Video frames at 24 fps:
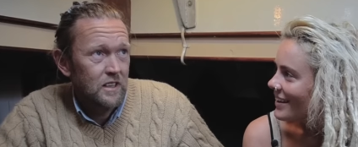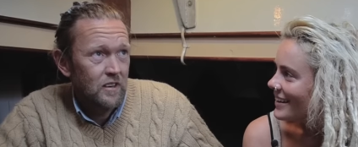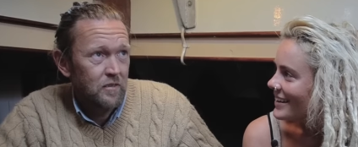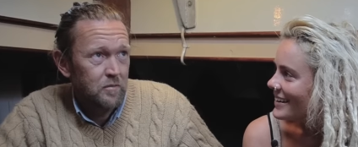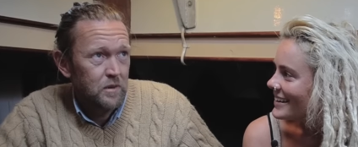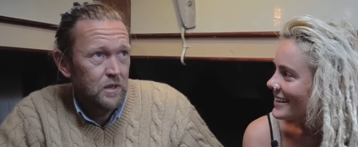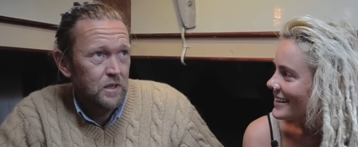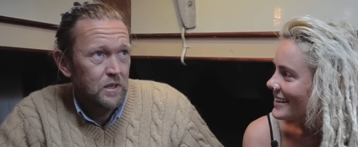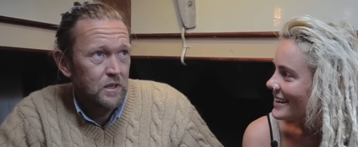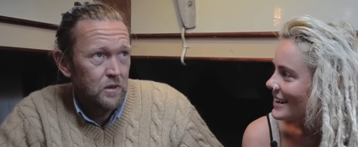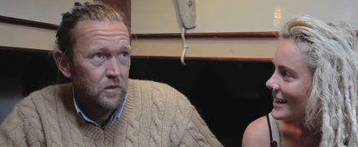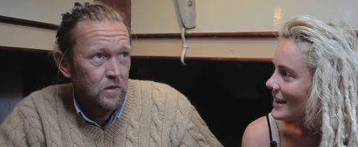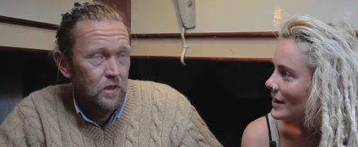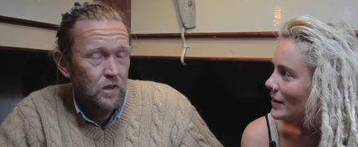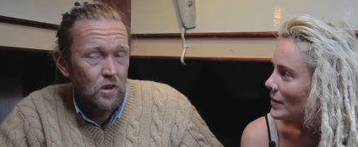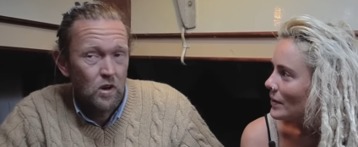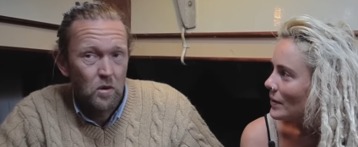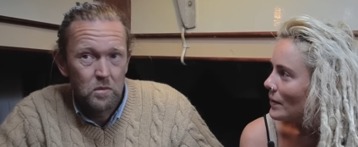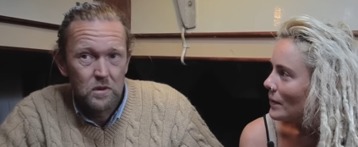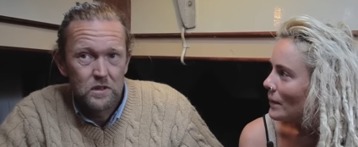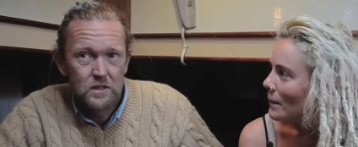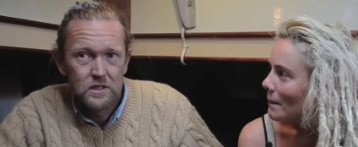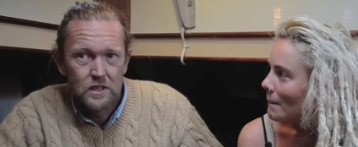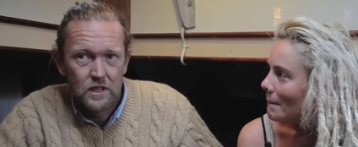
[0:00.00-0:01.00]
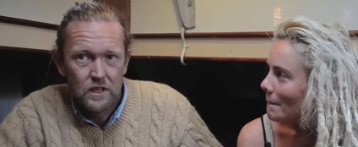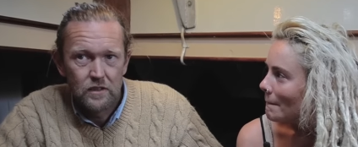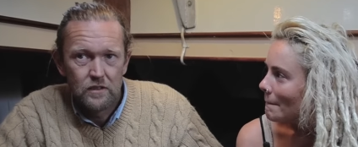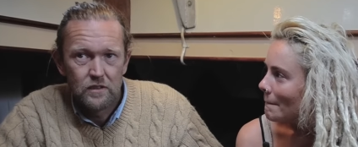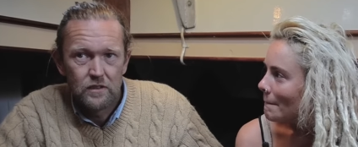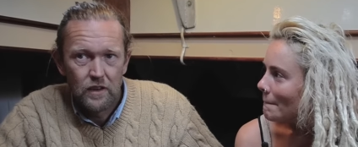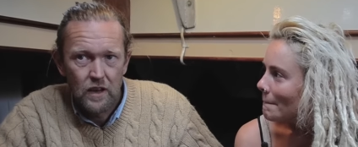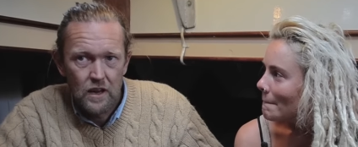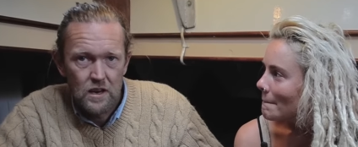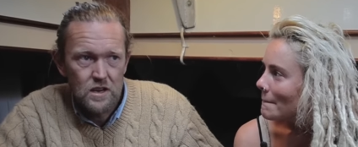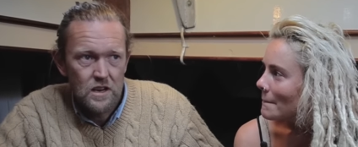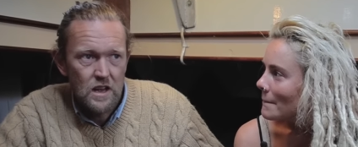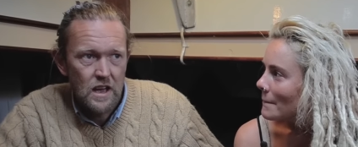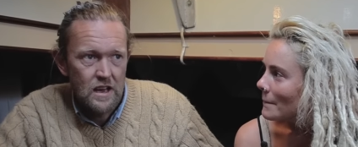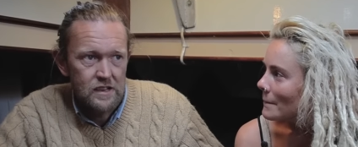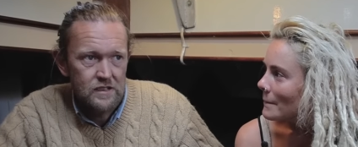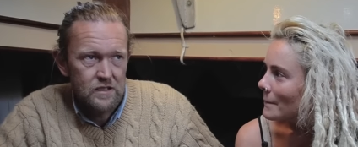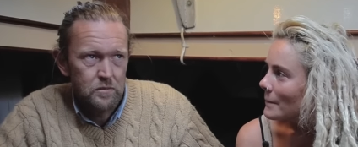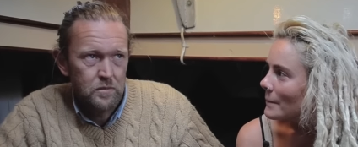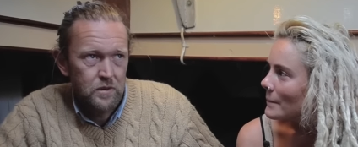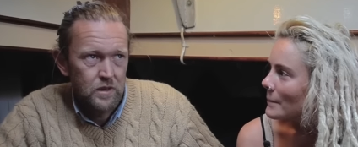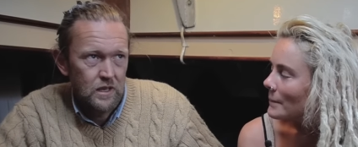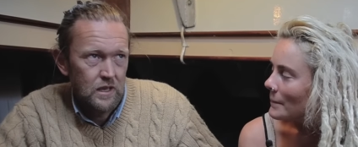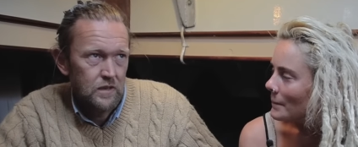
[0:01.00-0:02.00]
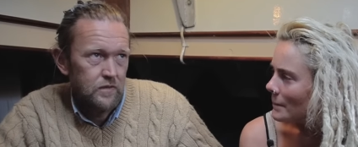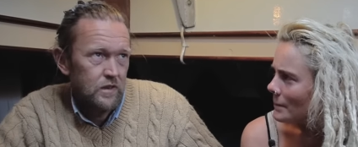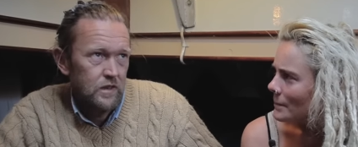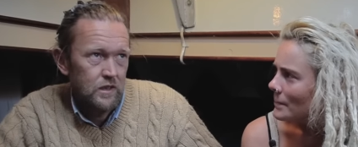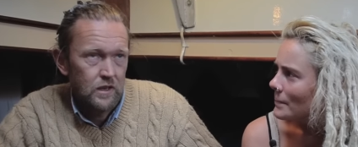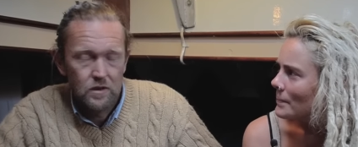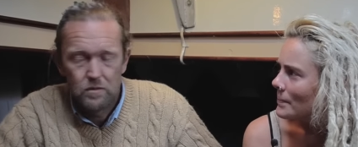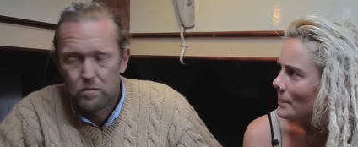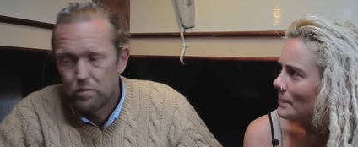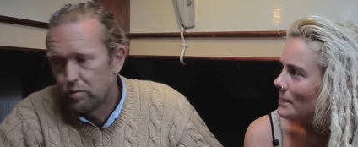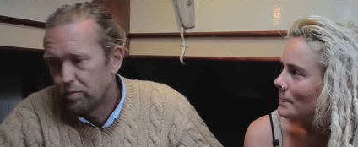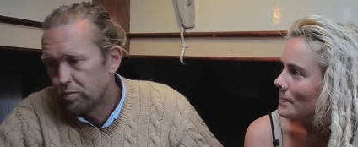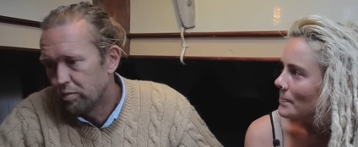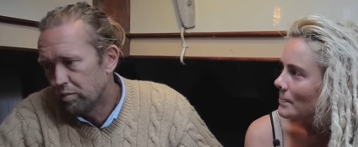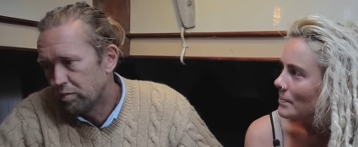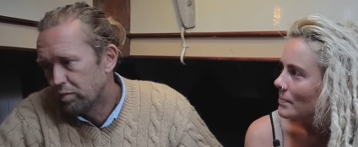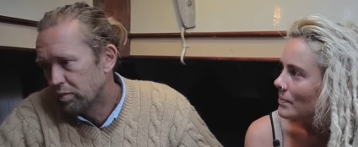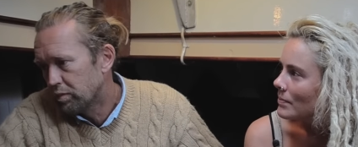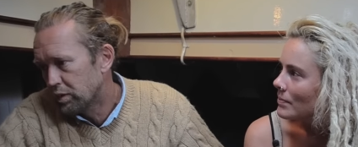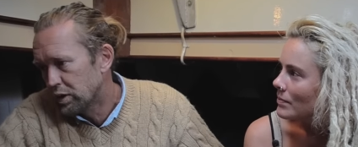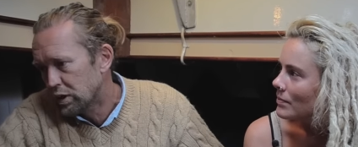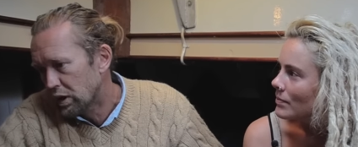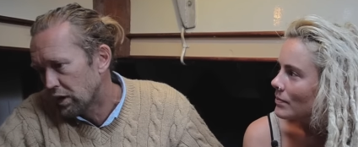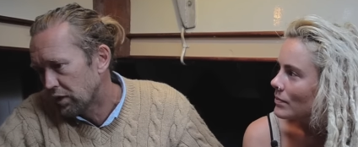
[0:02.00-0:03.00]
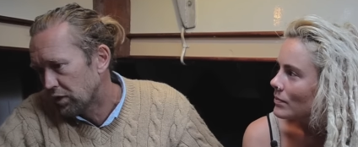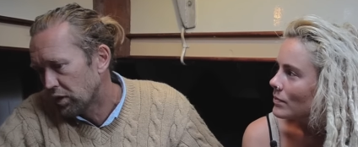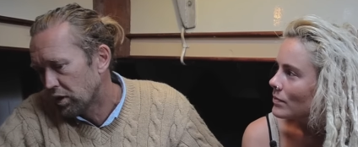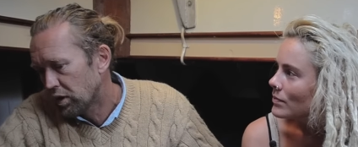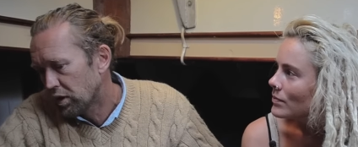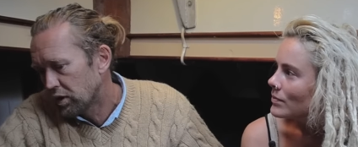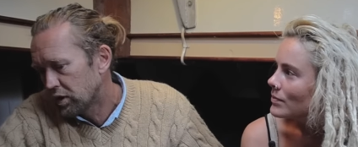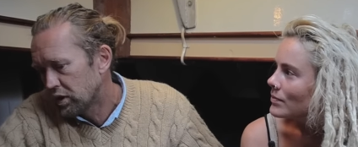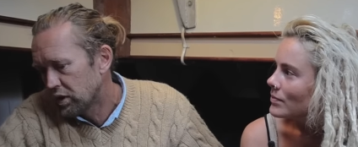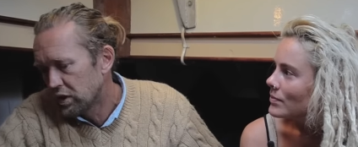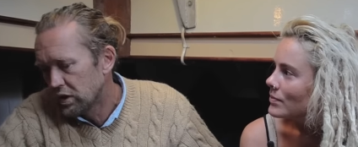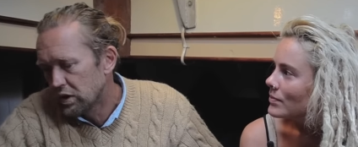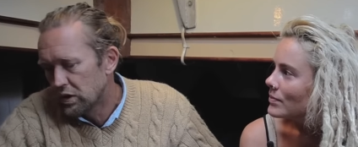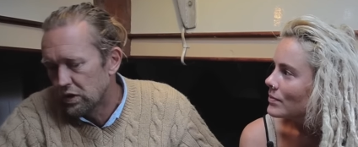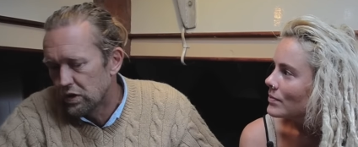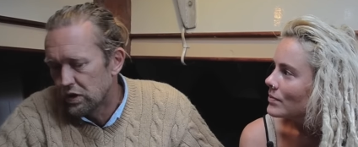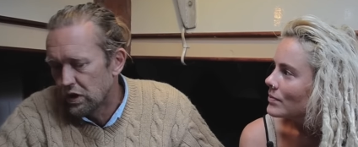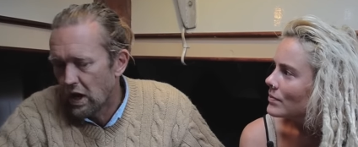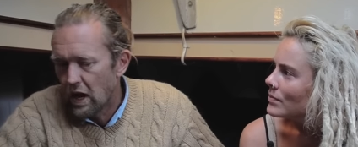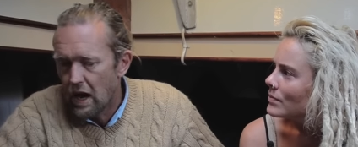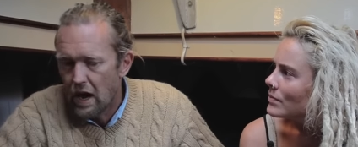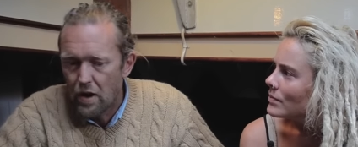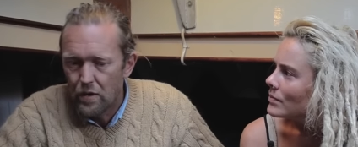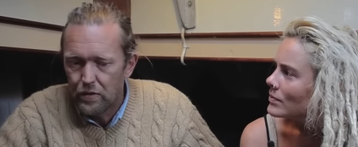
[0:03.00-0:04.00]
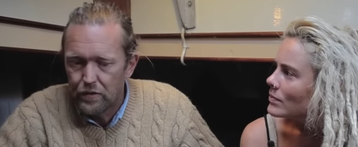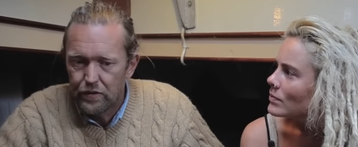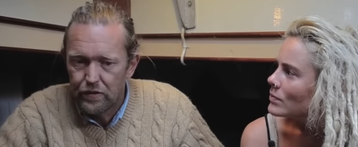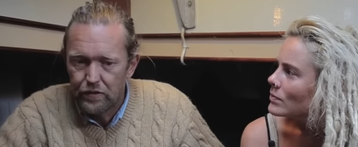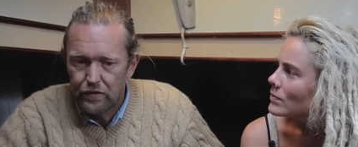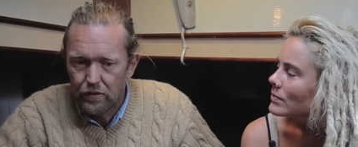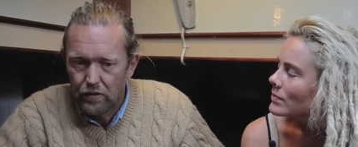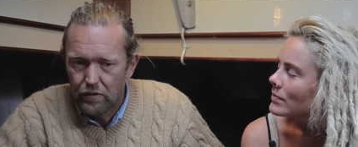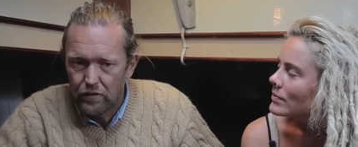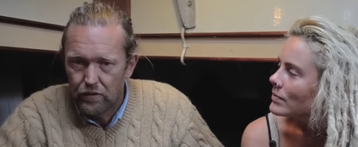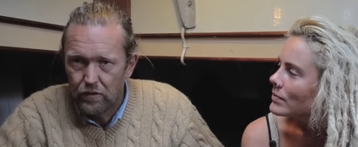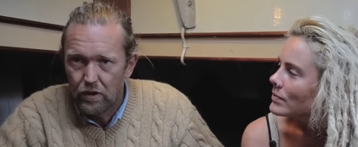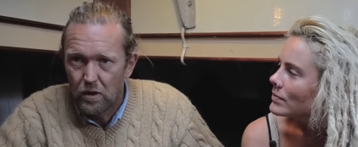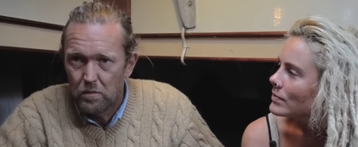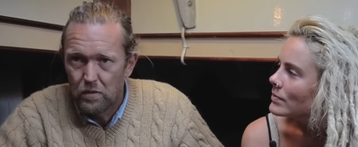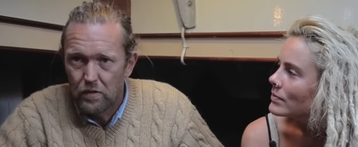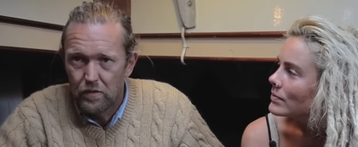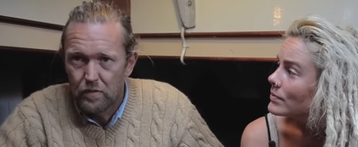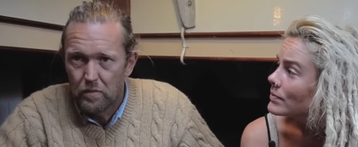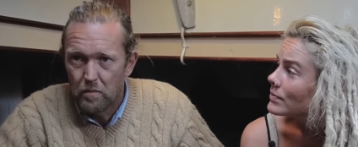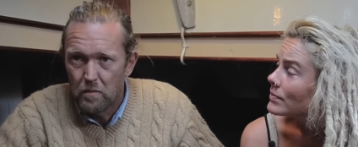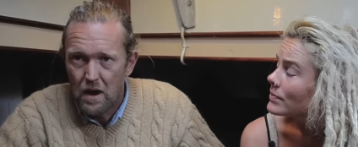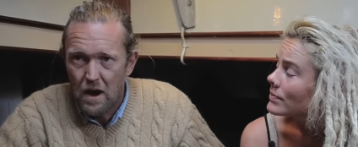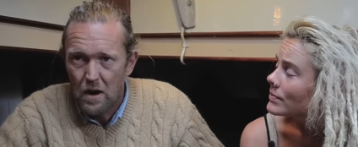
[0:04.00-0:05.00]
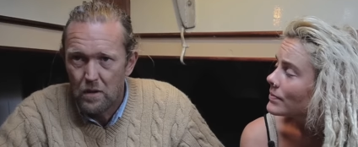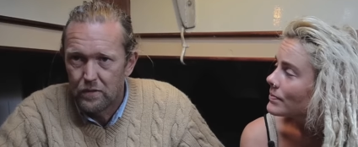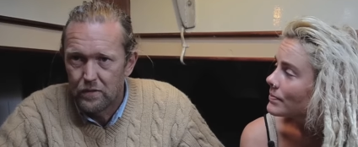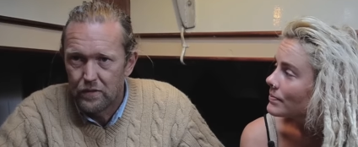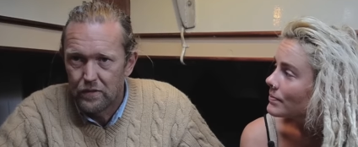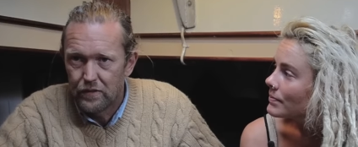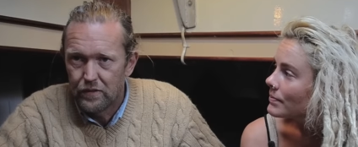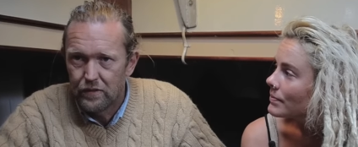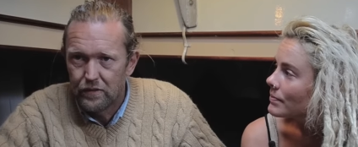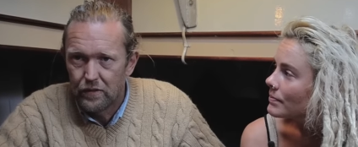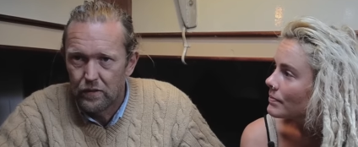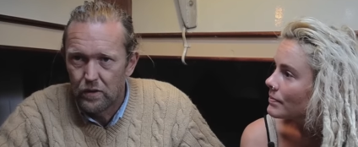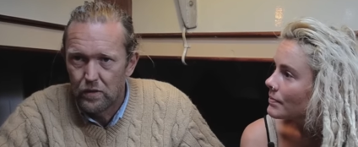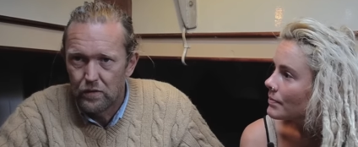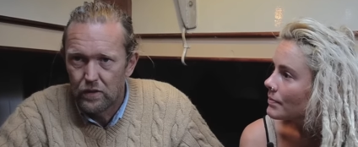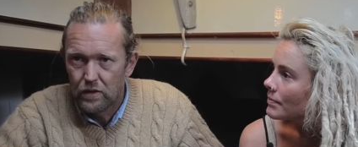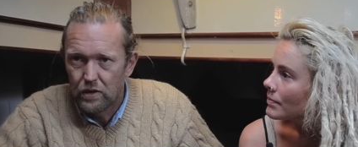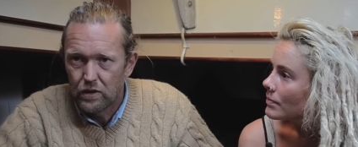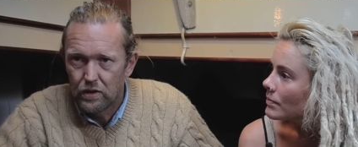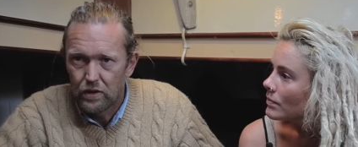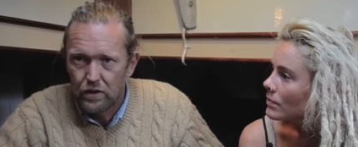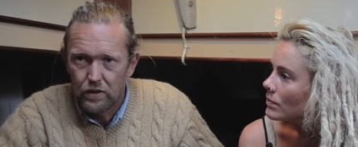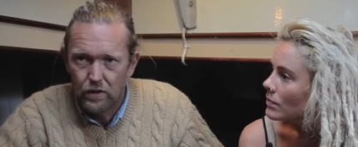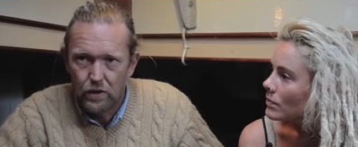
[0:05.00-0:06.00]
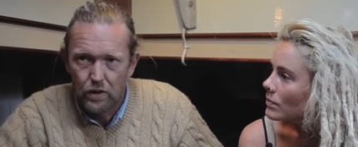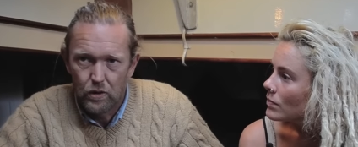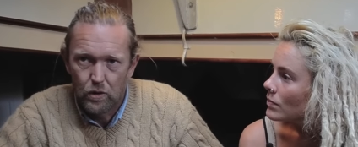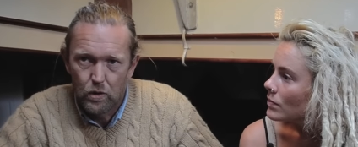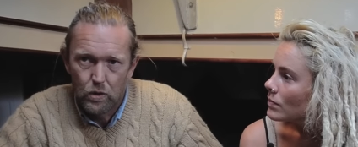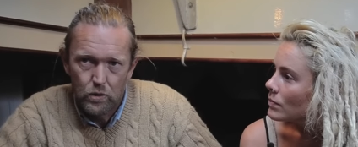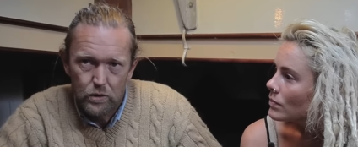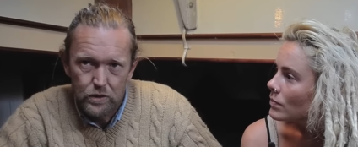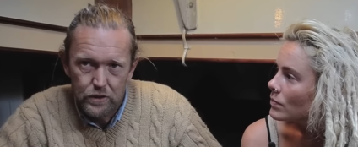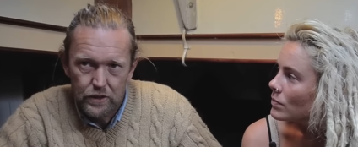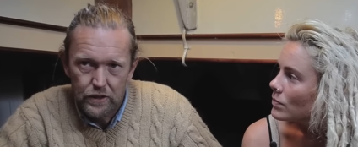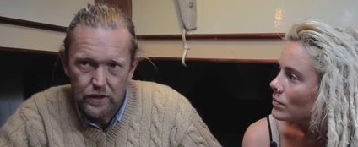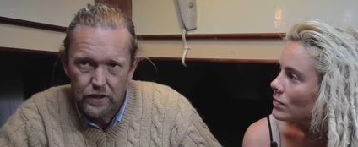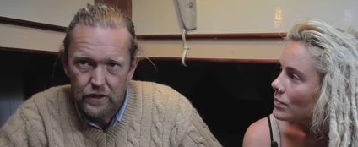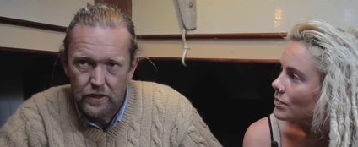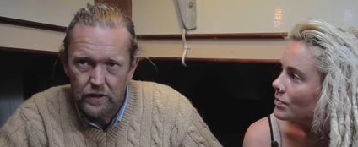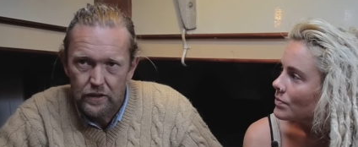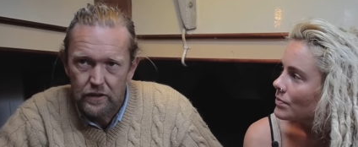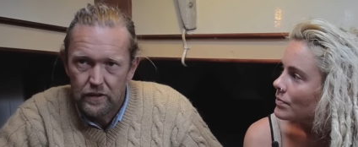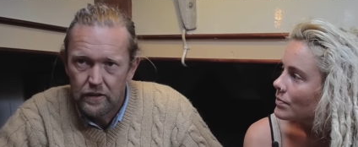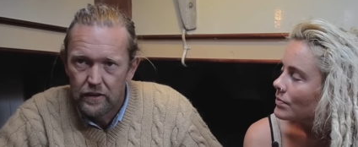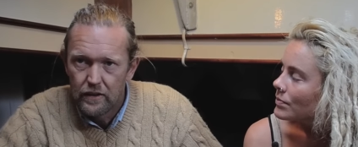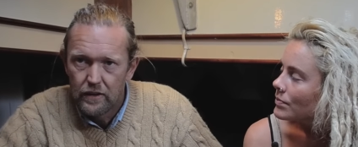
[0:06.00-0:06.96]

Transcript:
Speaker 1: I've been doing the opposite. ten years I've been living in beautiful huge houses on top of mountains overlooking the ocean, and